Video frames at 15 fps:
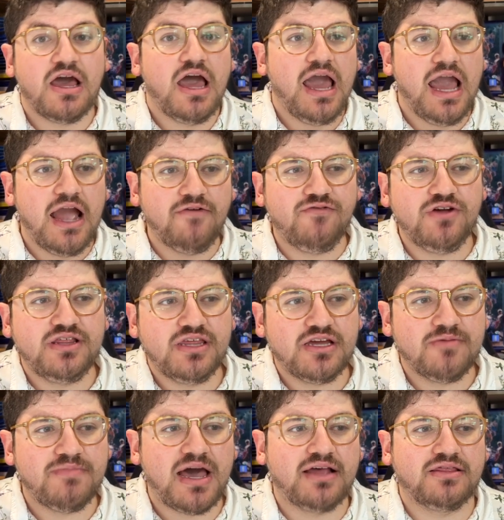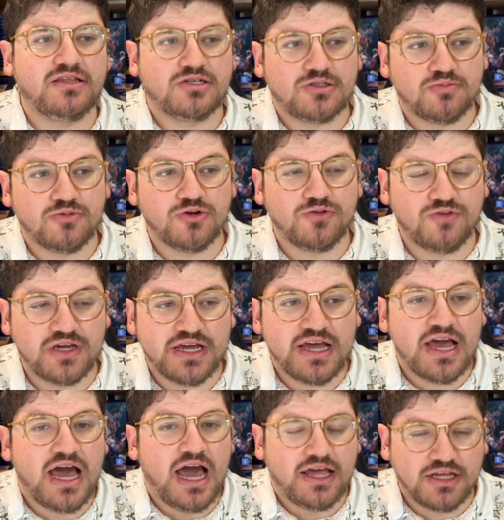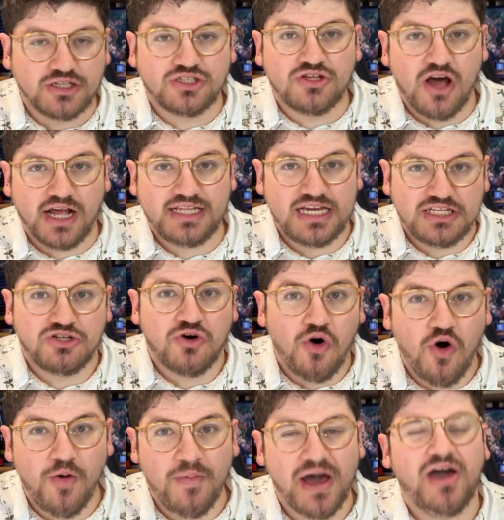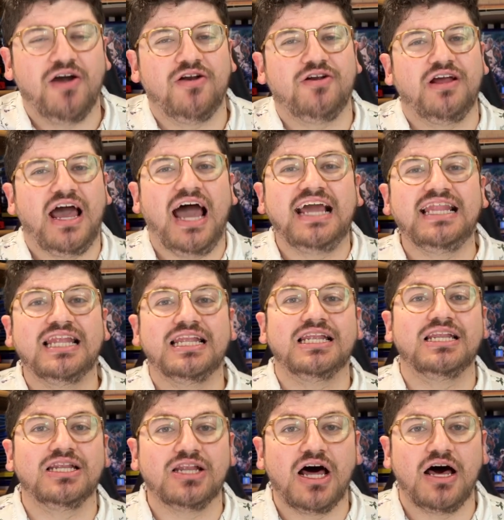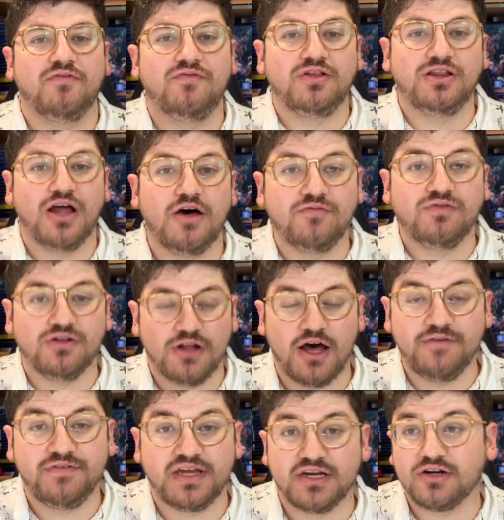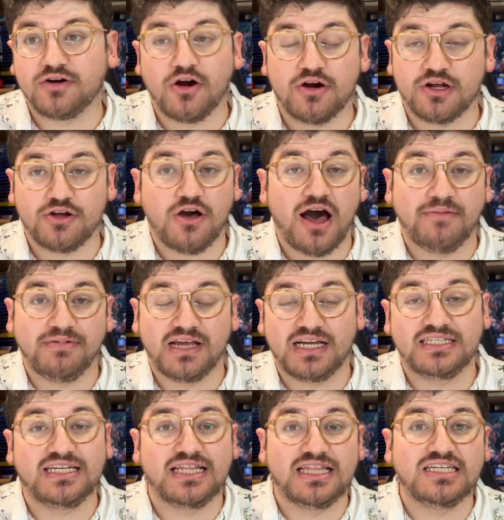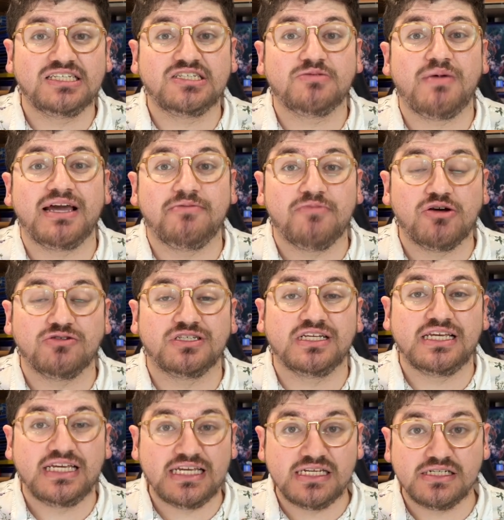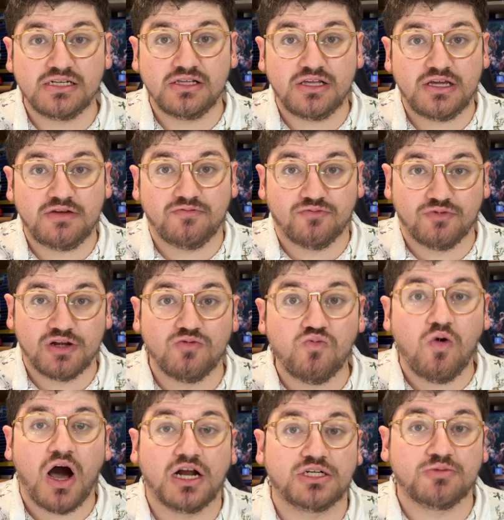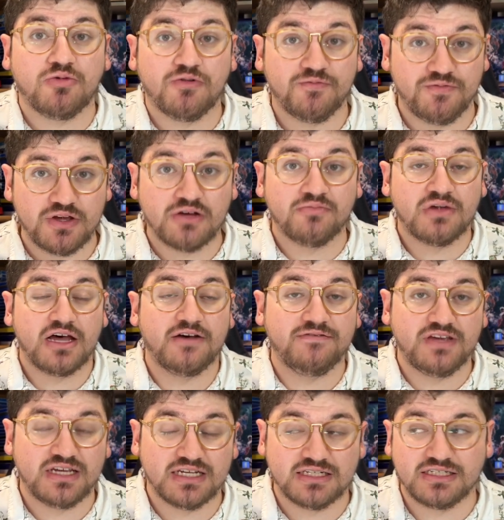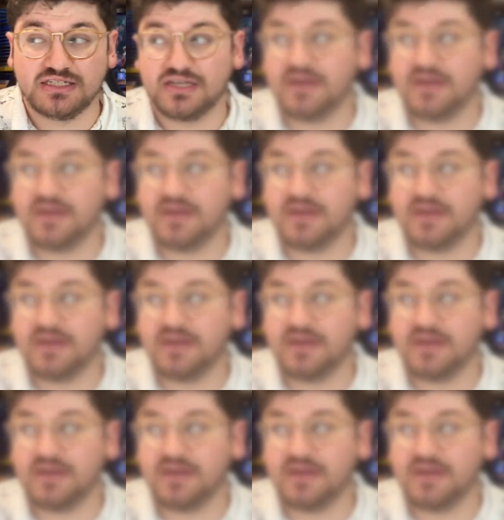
Everything about this movie, it's not a tumor. I love, love, love Kindergarten Cop. Like I said, this is my most easily rewatchable film of his.